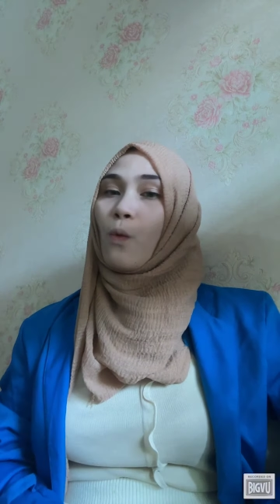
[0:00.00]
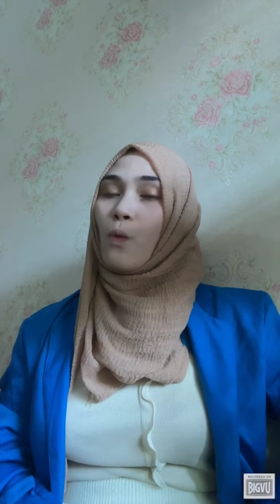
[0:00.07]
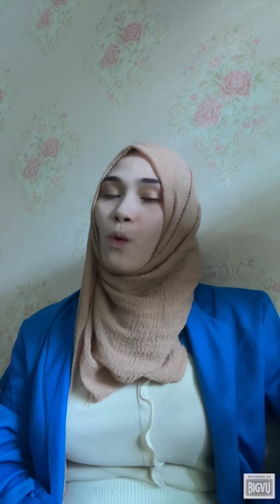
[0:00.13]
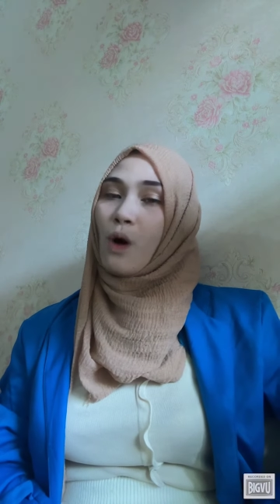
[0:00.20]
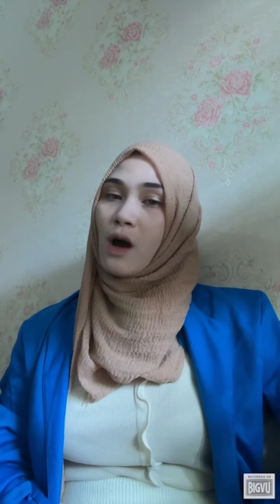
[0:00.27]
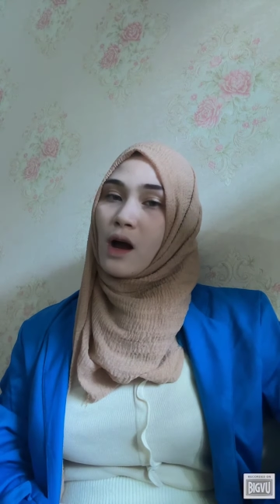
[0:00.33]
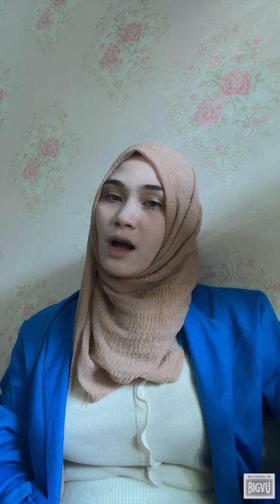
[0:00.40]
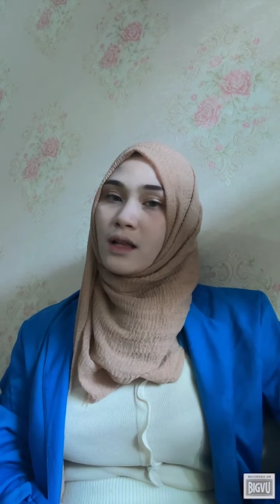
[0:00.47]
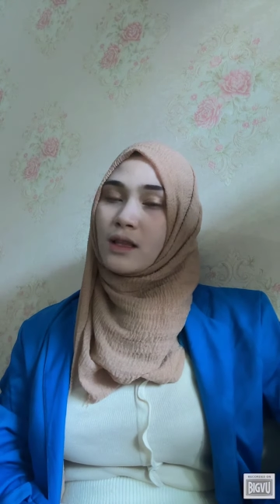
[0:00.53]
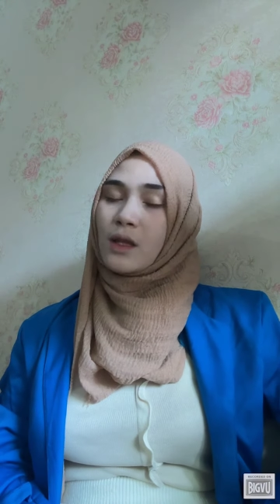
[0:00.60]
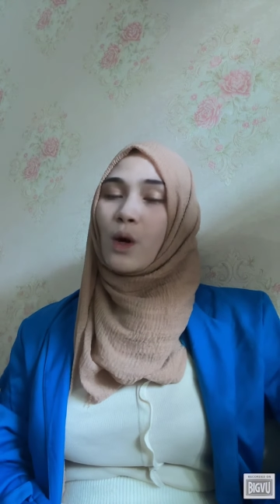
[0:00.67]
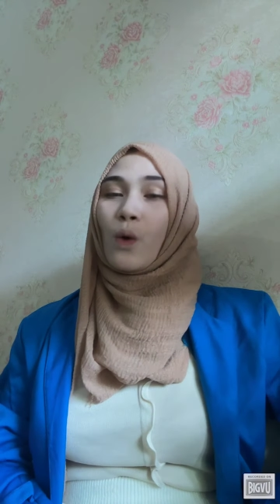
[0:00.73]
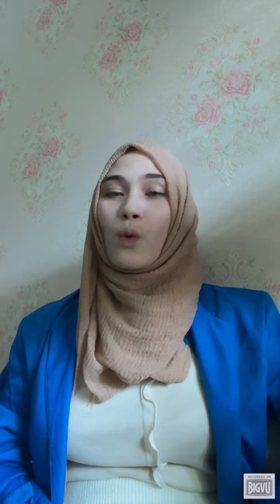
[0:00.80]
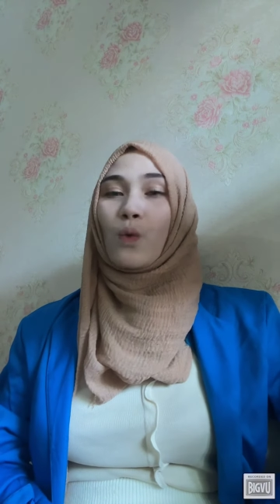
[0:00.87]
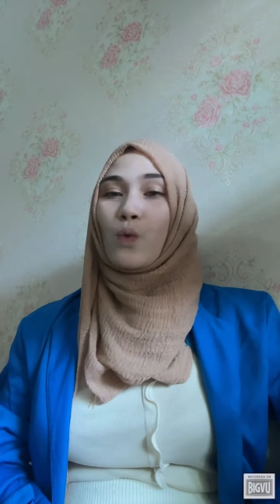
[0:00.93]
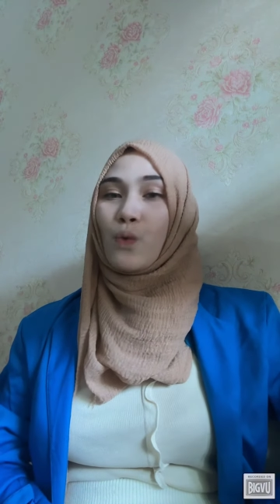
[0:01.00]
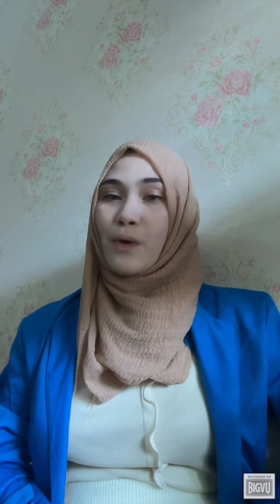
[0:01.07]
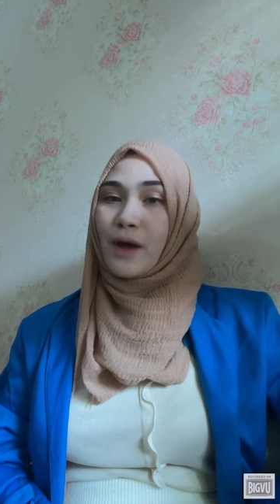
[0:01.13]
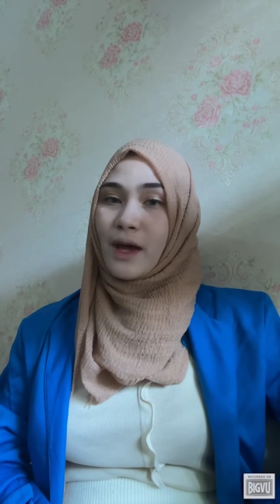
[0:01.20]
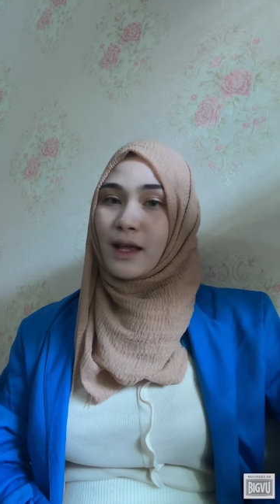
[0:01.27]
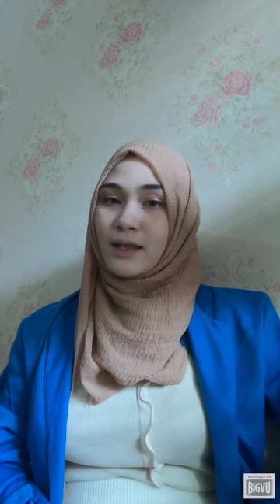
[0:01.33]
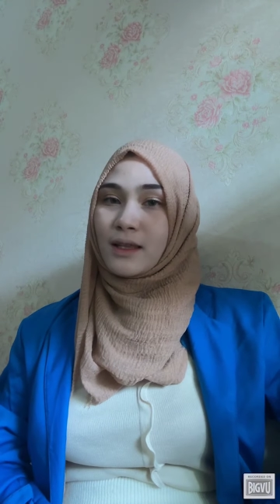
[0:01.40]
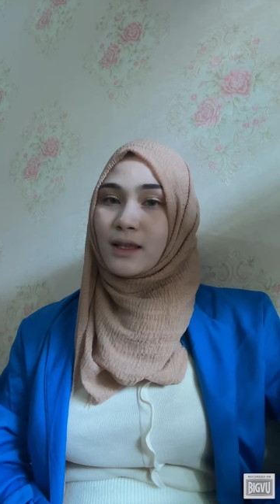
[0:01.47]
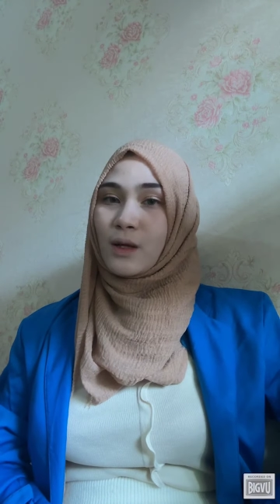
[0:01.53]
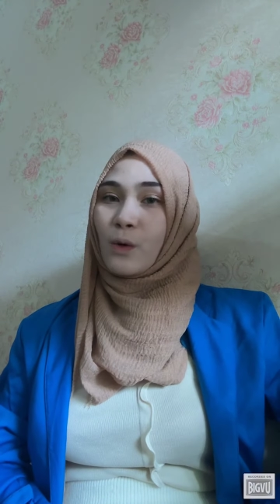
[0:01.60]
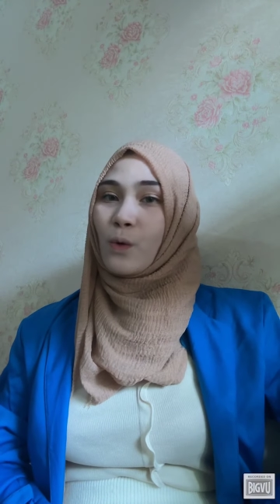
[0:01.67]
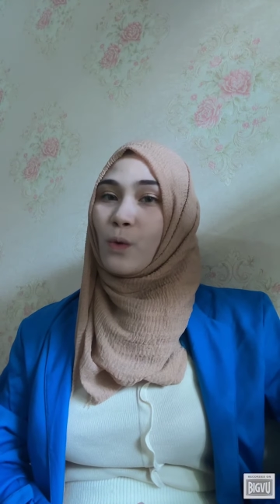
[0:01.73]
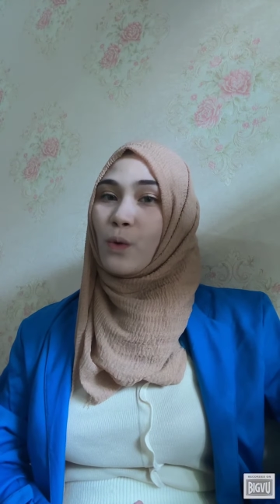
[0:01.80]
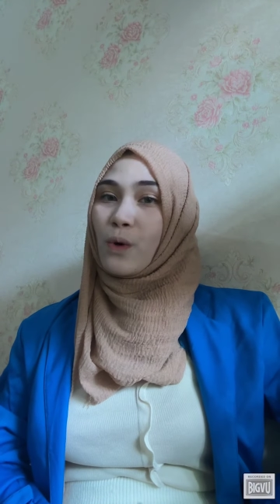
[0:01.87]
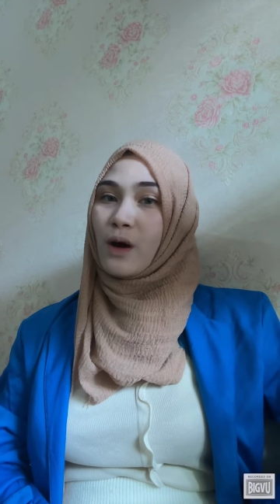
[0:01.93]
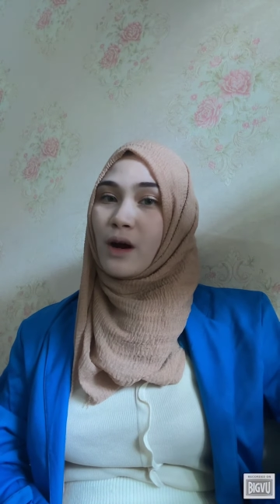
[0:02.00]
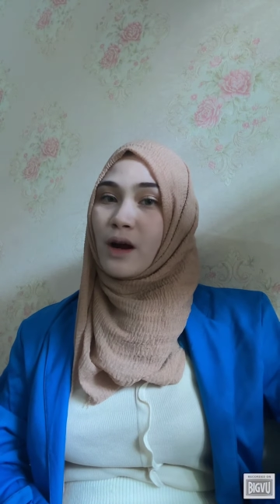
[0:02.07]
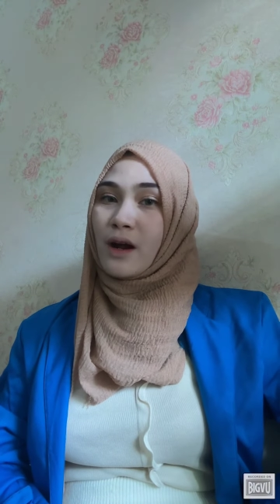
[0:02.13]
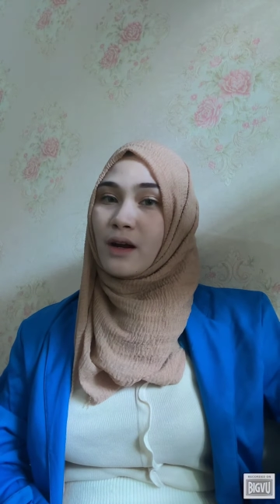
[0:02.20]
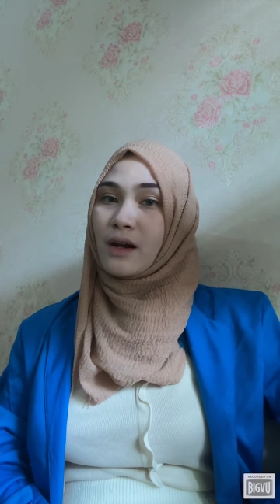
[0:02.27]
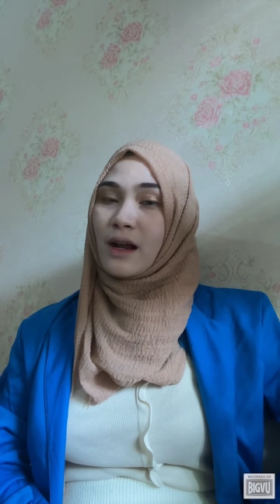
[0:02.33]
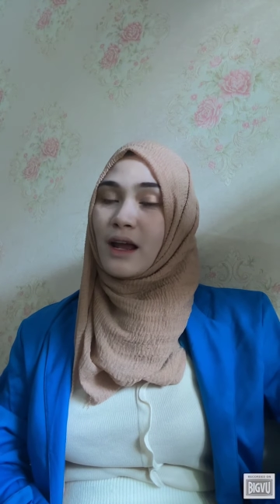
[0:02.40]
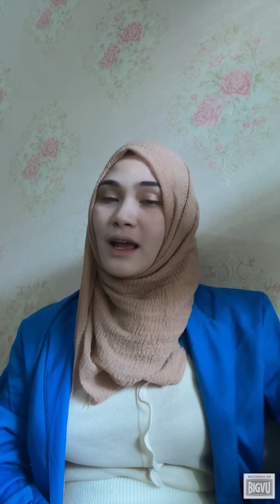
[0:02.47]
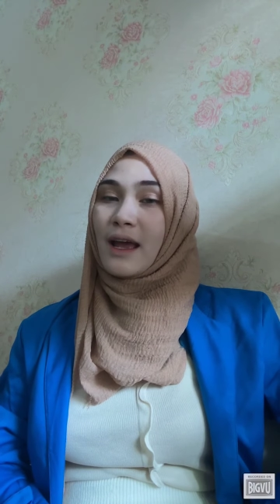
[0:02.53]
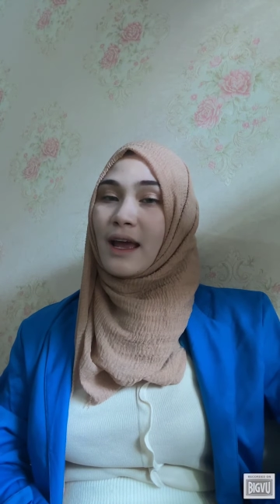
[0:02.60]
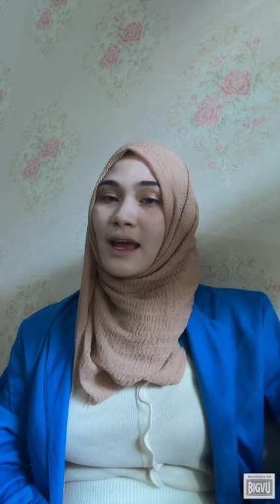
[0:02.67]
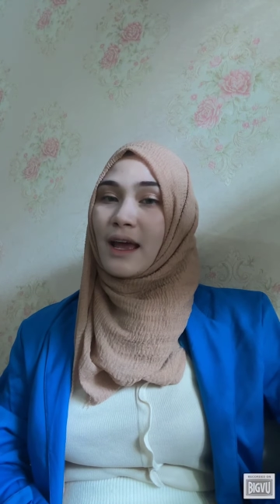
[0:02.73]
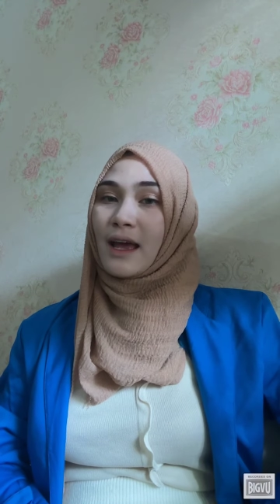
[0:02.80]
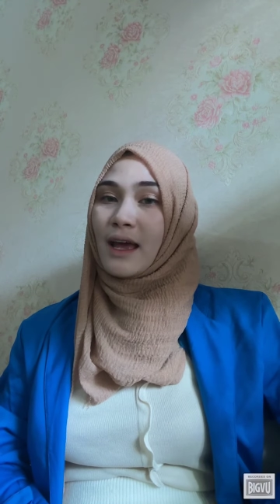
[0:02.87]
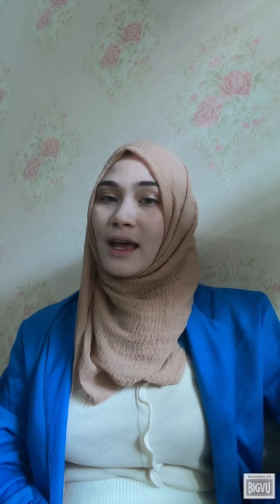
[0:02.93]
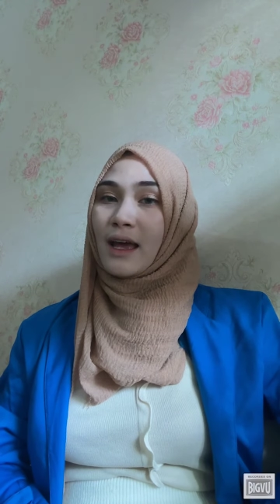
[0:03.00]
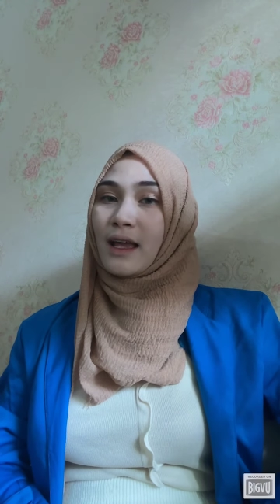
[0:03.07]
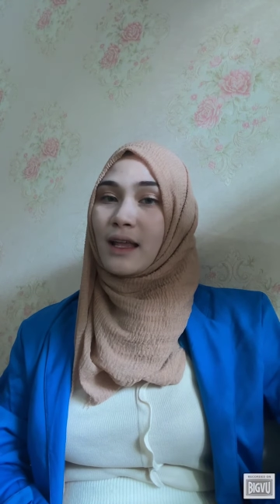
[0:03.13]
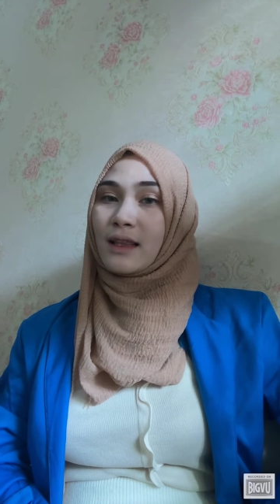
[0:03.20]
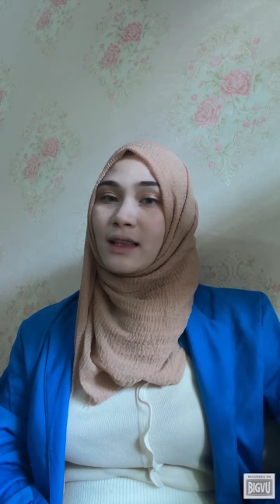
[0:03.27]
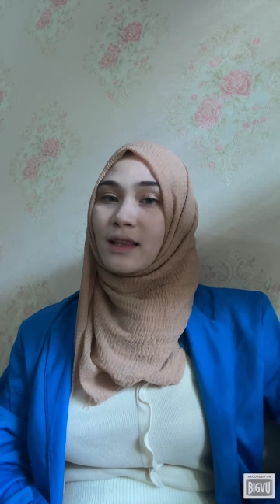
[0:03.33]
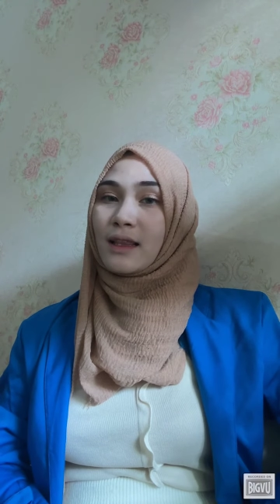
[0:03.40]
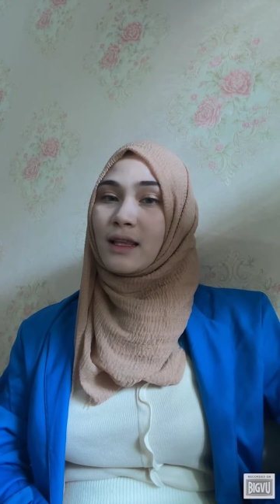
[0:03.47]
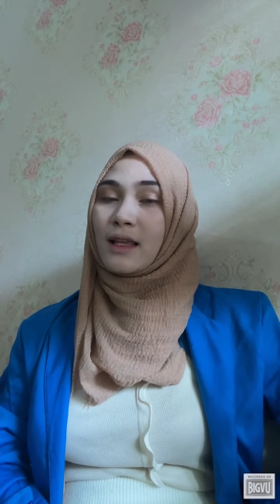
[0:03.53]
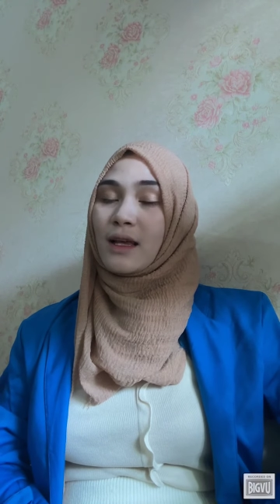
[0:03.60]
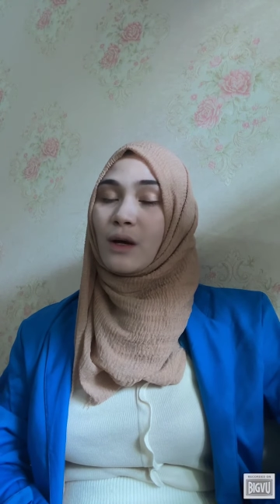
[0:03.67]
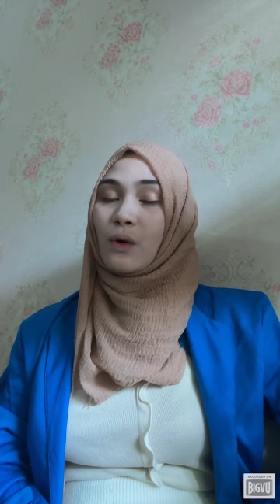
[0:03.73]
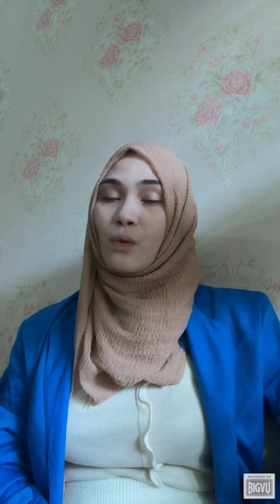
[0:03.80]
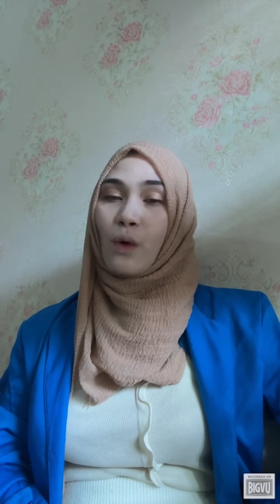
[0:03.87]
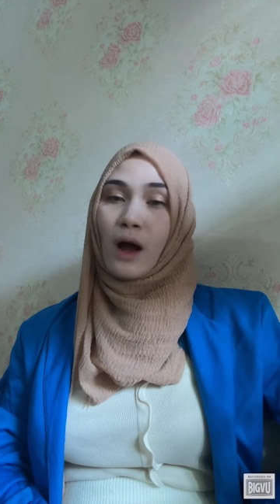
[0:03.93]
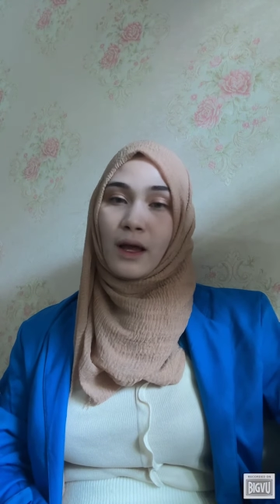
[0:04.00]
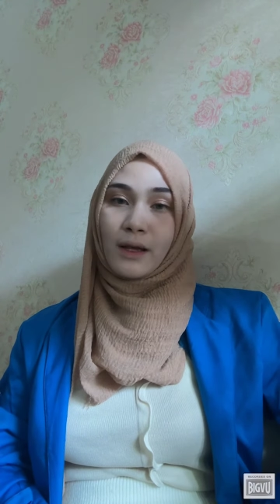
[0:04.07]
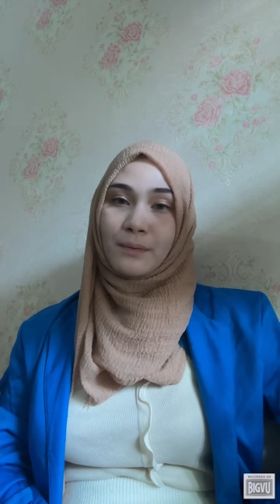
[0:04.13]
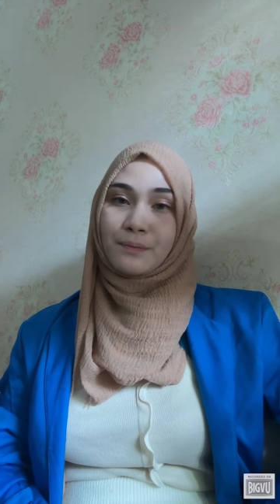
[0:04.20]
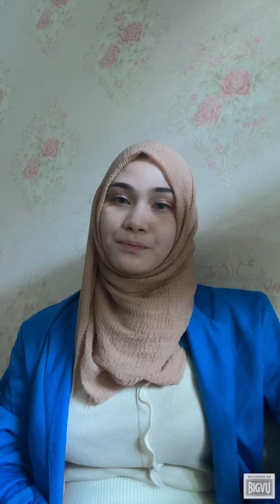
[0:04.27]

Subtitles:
what, when, where, and why.